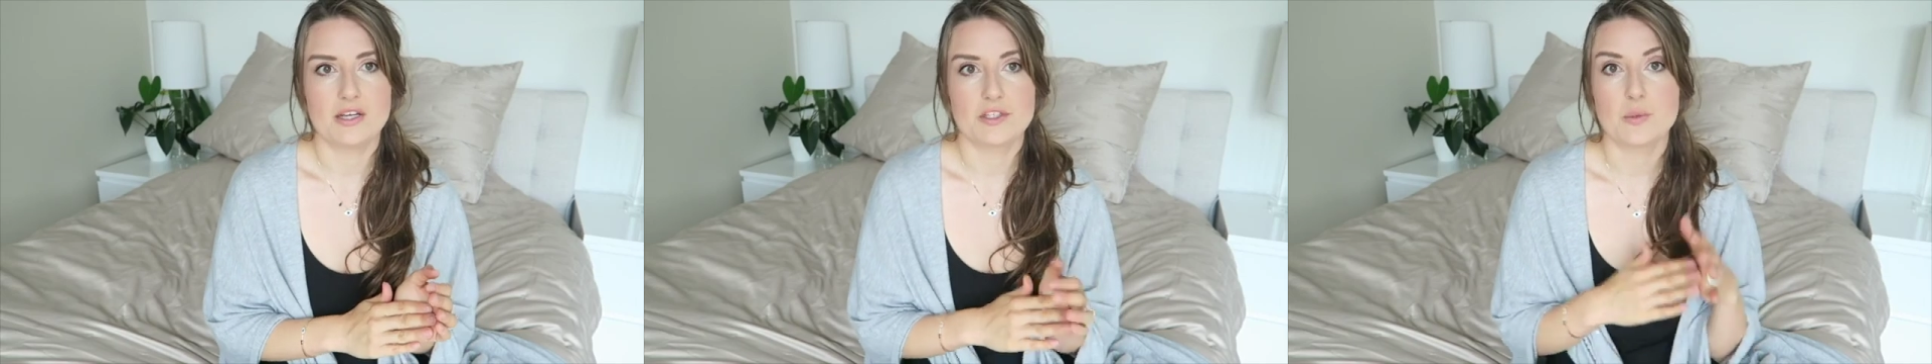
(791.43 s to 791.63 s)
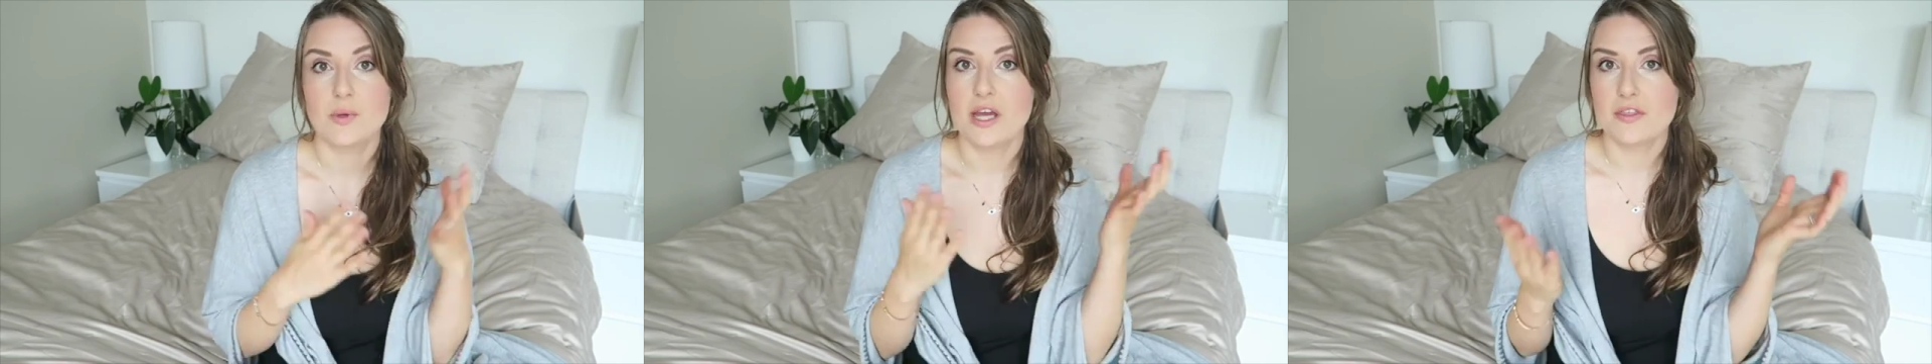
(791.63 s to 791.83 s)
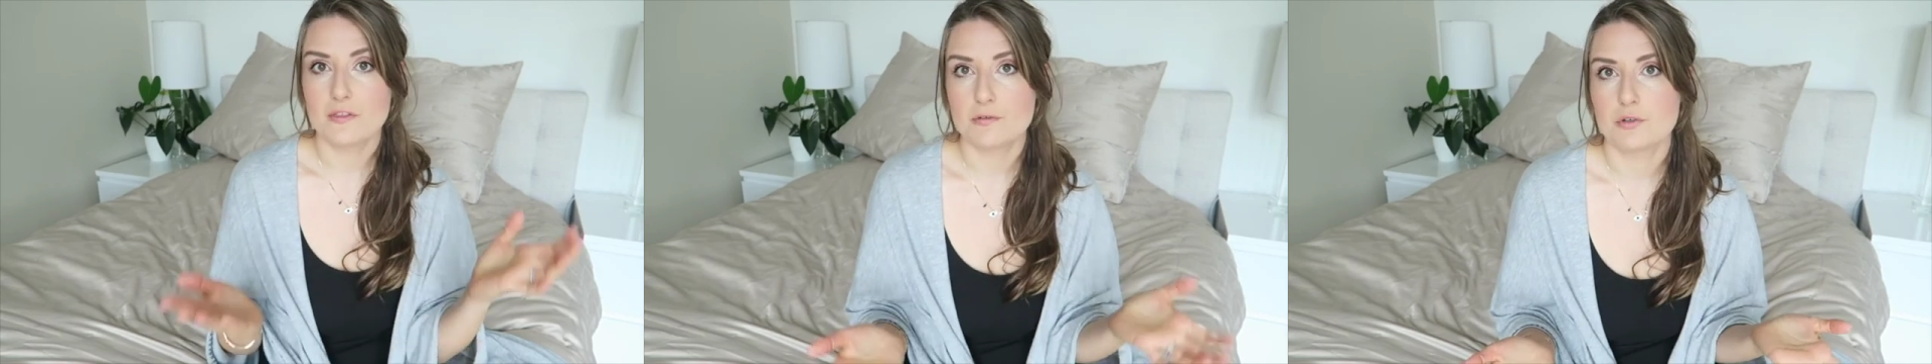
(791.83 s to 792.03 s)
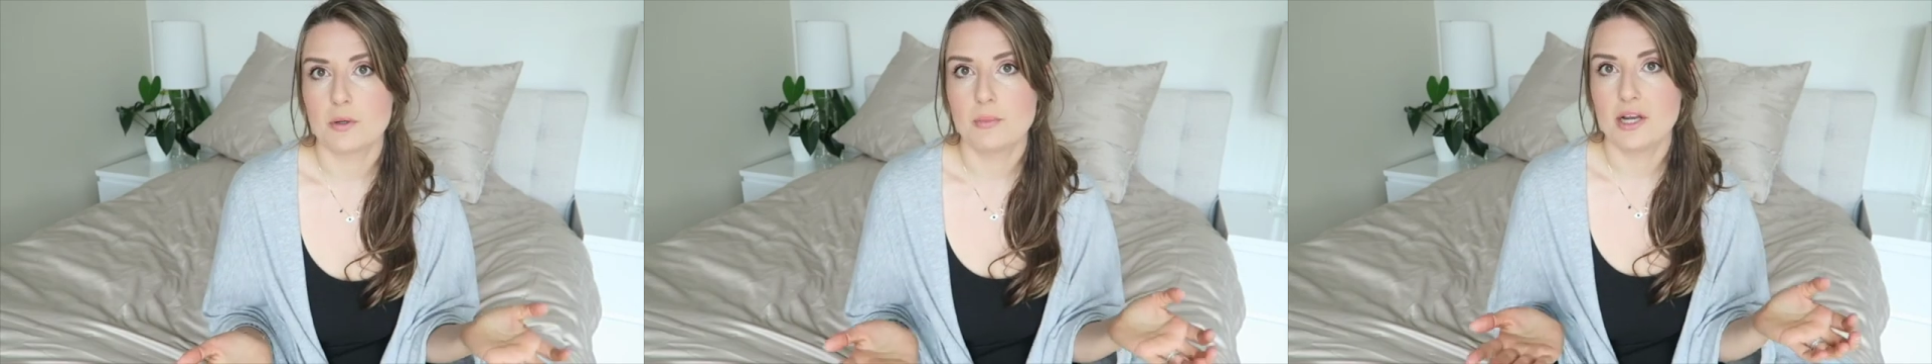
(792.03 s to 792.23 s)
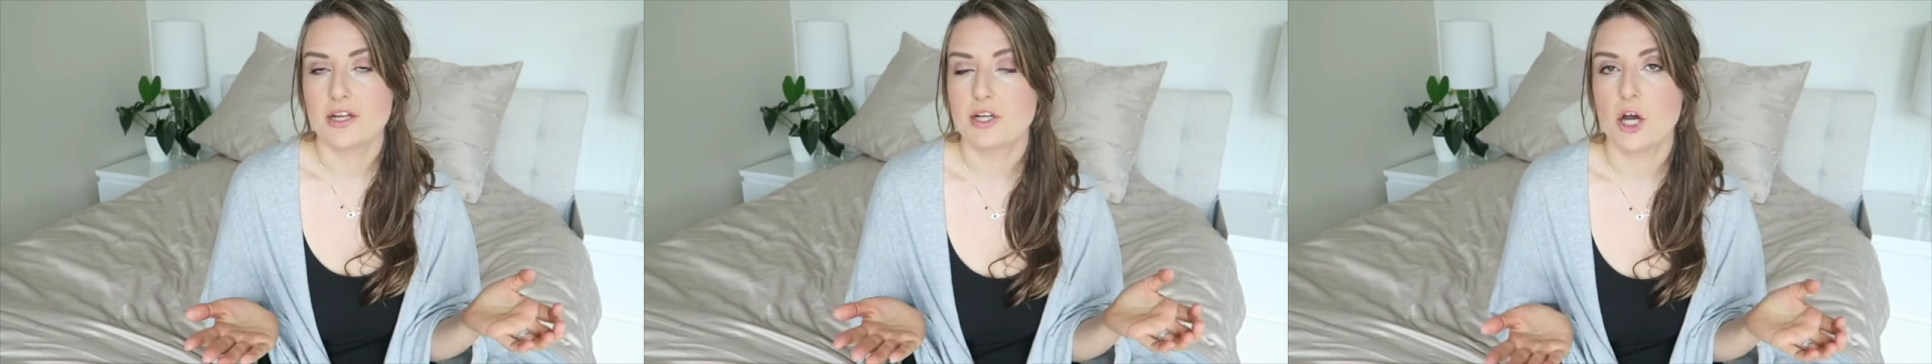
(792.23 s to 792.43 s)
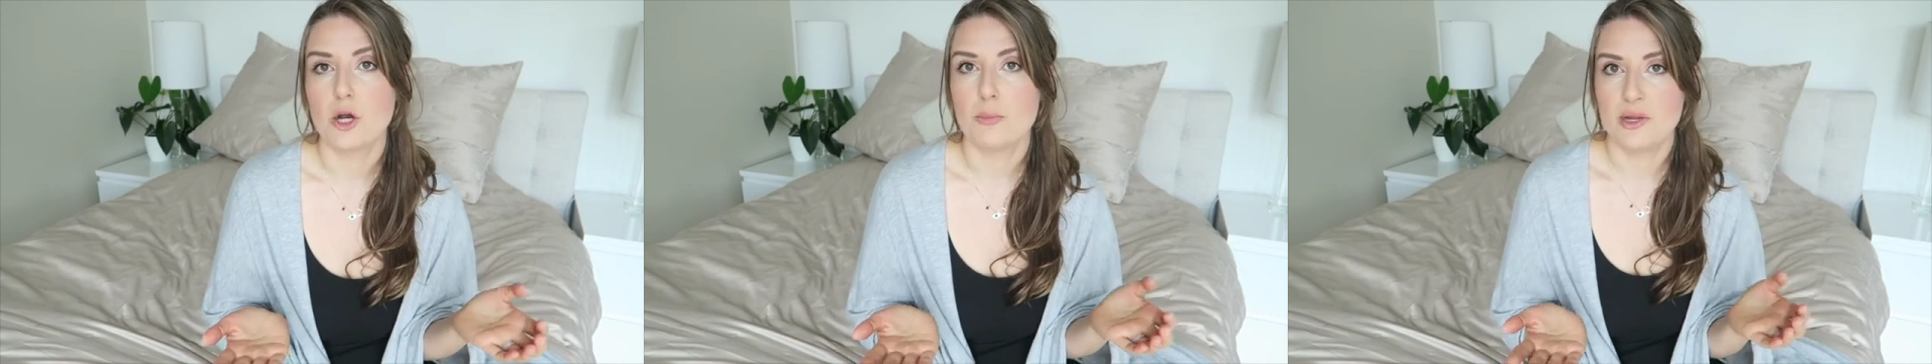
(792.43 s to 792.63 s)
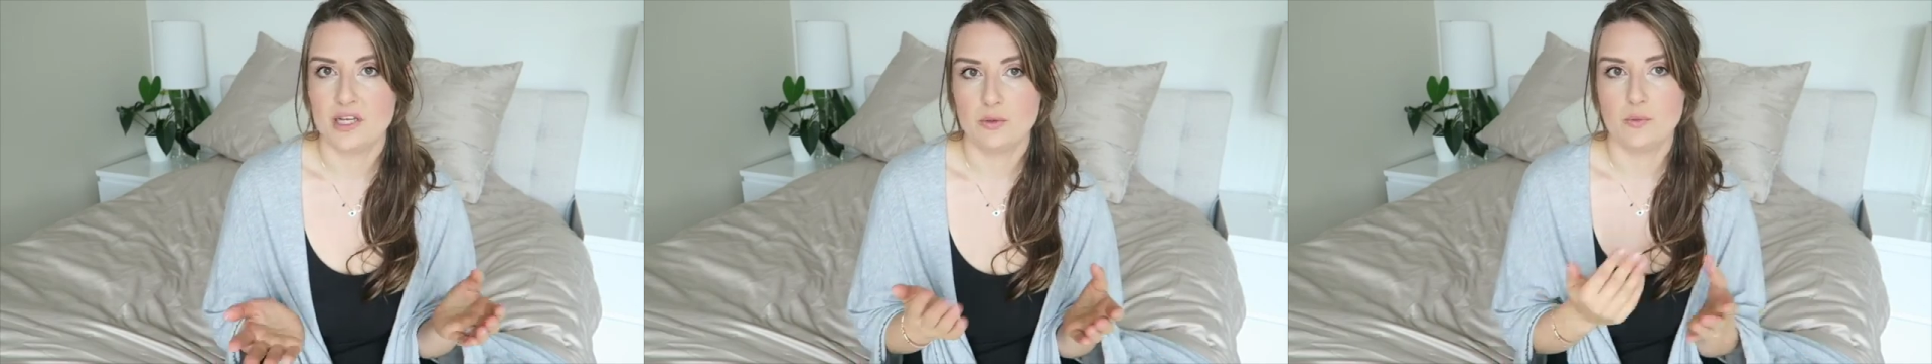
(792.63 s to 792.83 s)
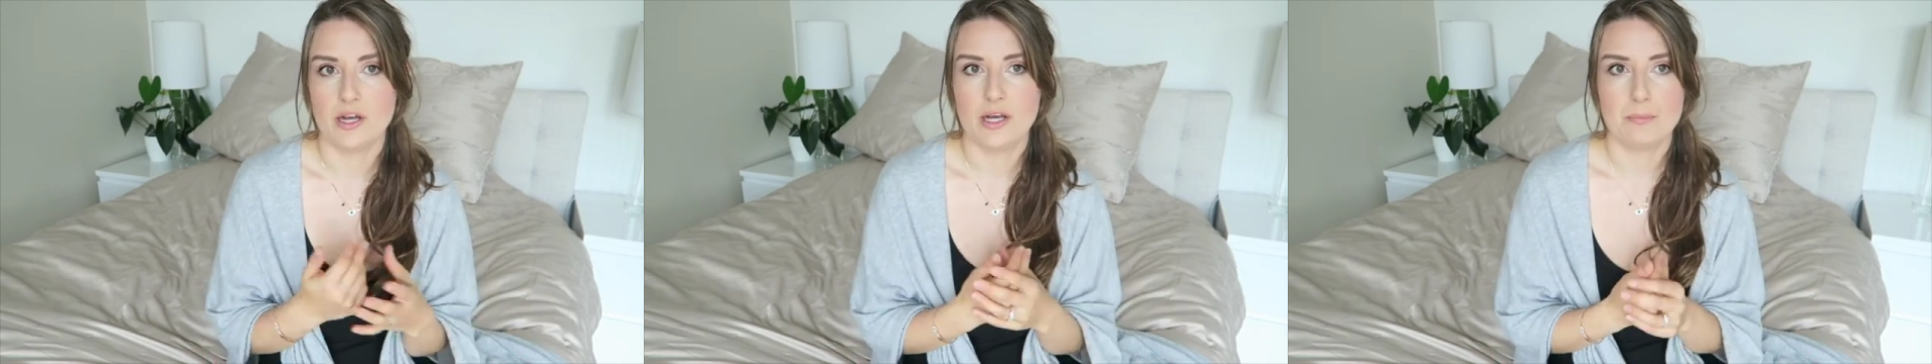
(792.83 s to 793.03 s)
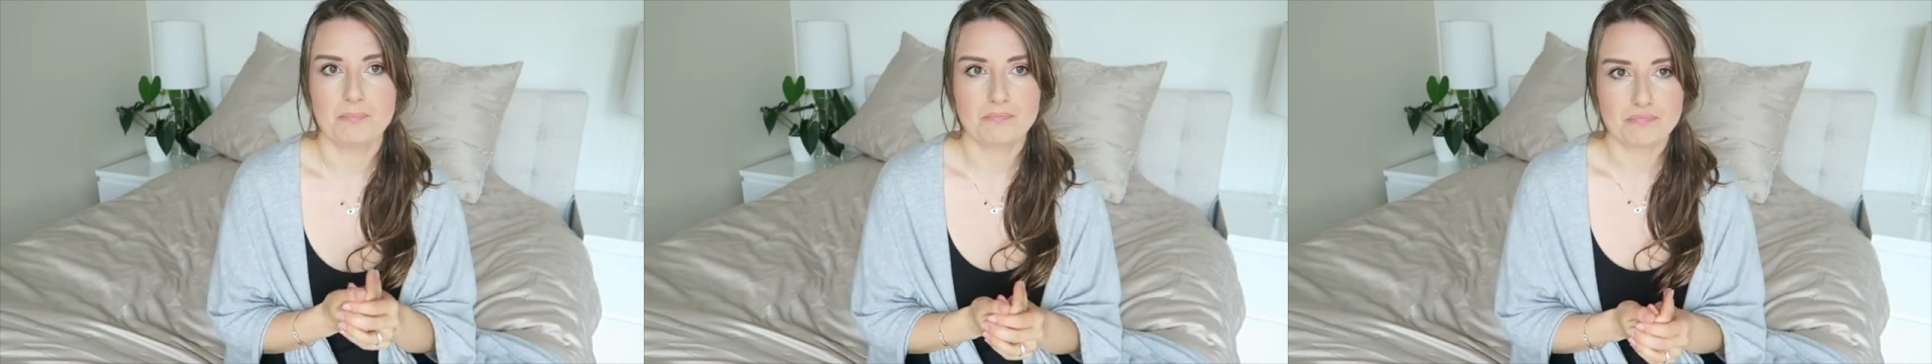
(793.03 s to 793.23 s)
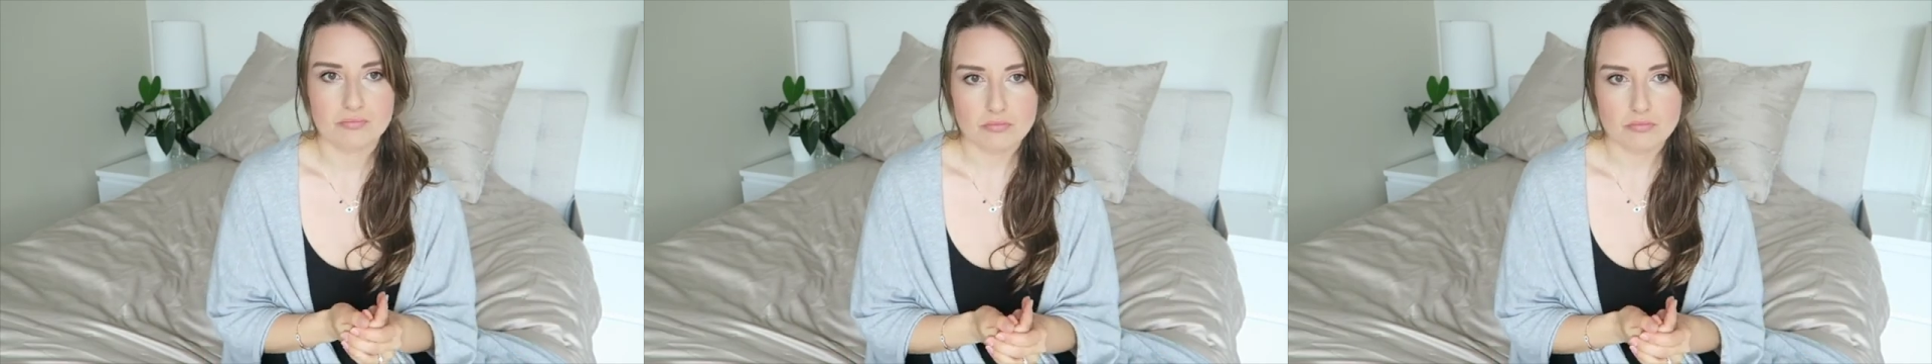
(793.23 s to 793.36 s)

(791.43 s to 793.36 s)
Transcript: So we had the formula at home anyway,